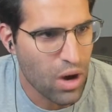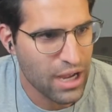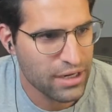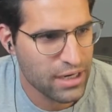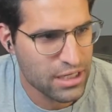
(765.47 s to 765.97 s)

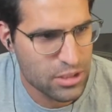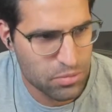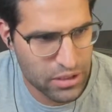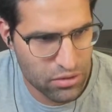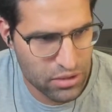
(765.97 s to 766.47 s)
Why did I
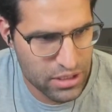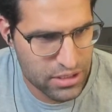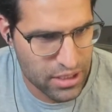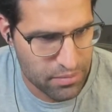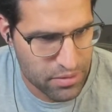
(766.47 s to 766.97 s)
split all
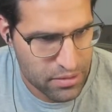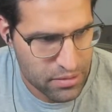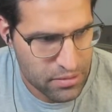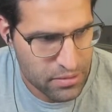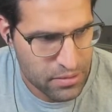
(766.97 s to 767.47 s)
these up?
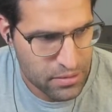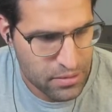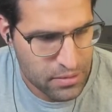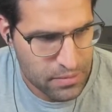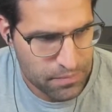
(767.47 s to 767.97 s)

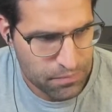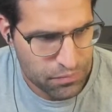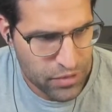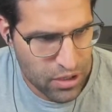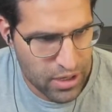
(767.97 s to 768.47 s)

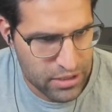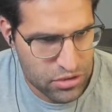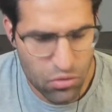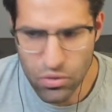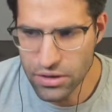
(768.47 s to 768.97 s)
All
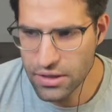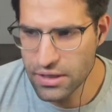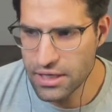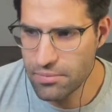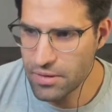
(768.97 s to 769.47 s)
right, so one
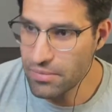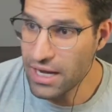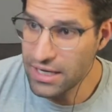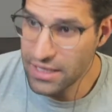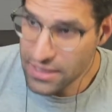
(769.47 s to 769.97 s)
thing to keep in
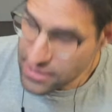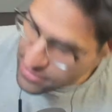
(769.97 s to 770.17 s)
mind